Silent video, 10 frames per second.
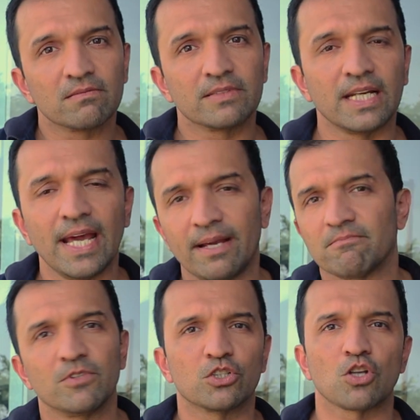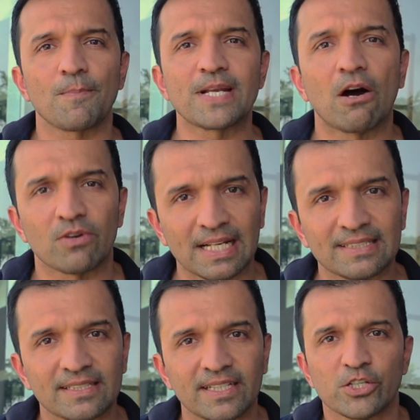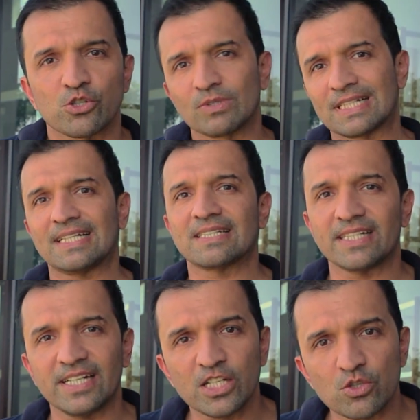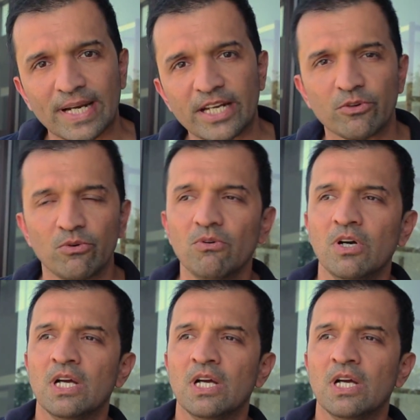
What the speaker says: then hey, stop down, as they say. Shoot at 16, 22,